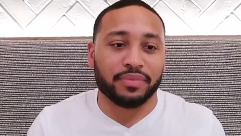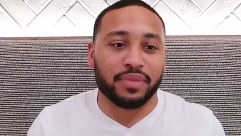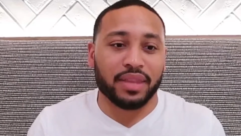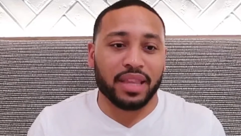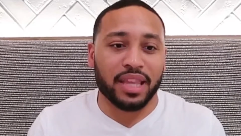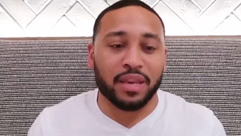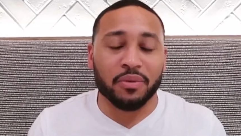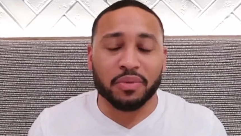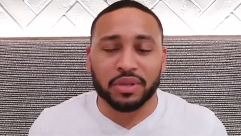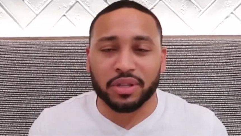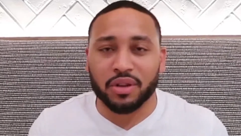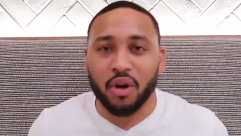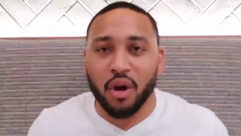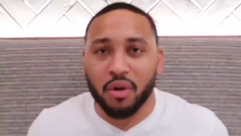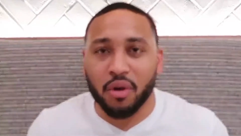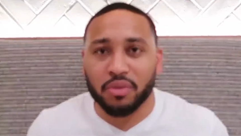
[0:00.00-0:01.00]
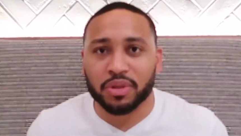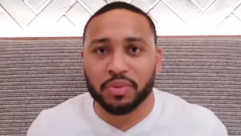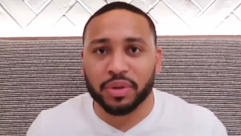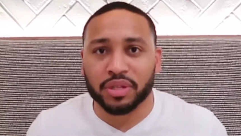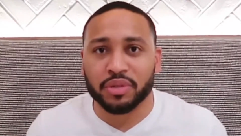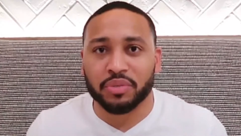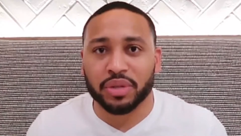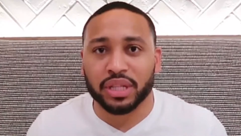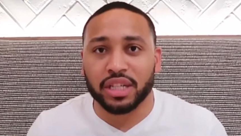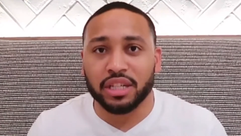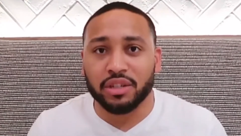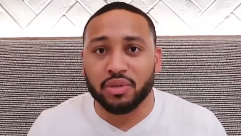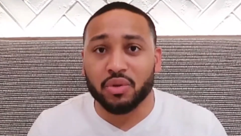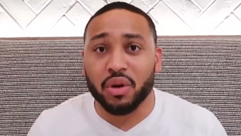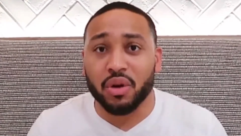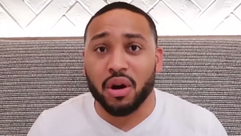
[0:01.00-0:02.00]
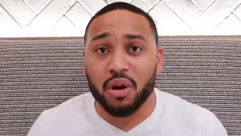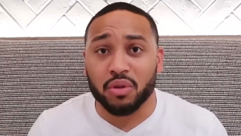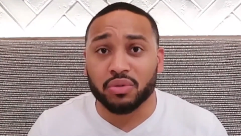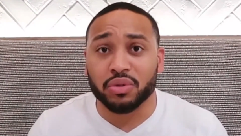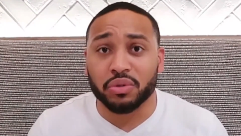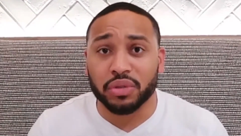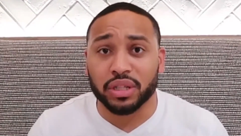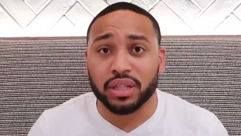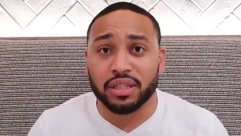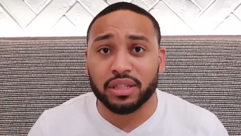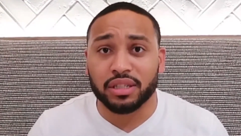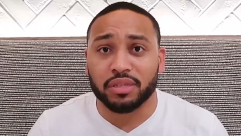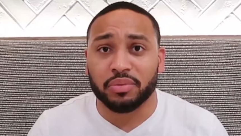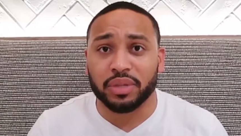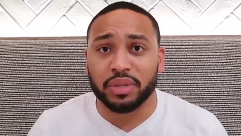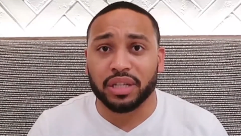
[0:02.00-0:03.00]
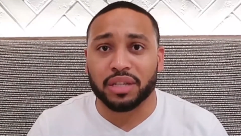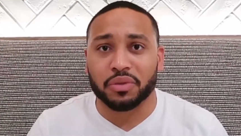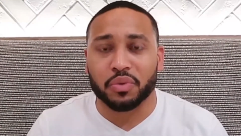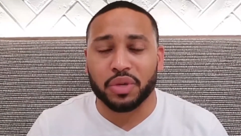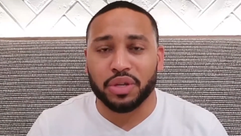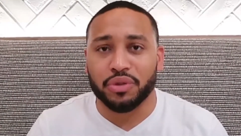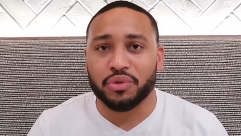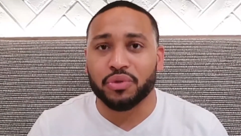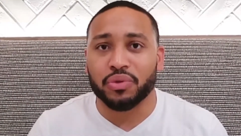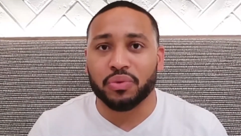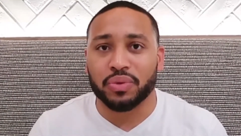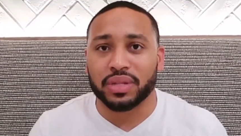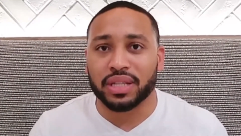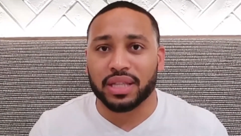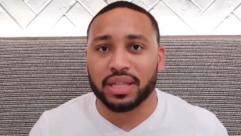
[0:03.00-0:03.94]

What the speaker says: it was our responsibility to do our own due diligence because we knew it was